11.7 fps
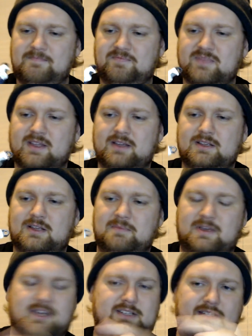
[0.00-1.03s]
Because of the
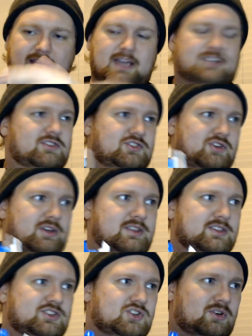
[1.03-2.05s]
extra joint in the
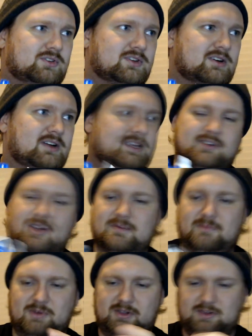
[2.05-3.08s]
shoulder, his arm will
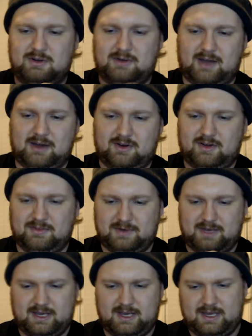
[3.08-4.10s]
go out all the way.
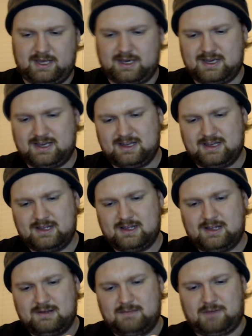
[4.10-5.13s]

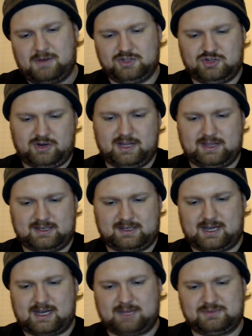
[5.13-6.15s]
Ball joint at the top,
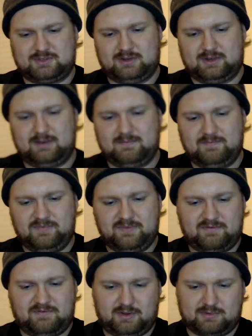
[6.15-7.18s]
so it full
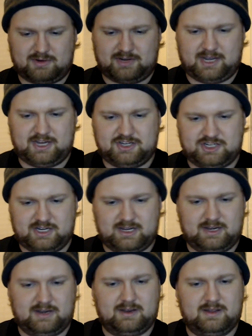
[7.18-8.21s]
rotation,
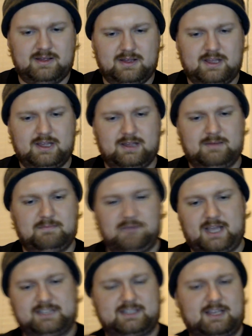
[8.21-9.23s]

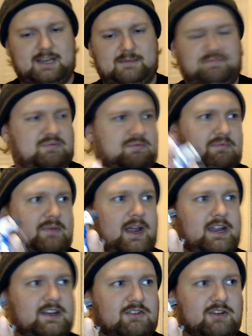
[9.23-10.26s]
bicep, 90-degree
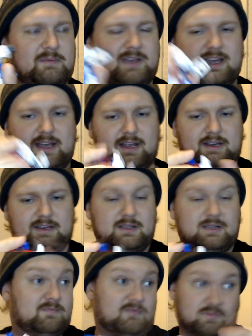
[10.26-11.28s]
bend,
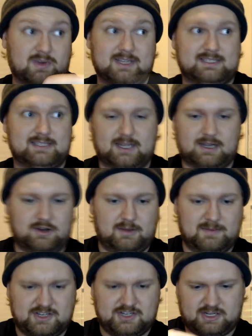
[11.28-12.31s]
wrist, like I already
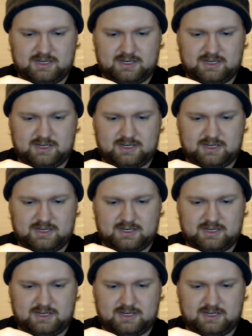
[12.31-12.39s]
mentioned.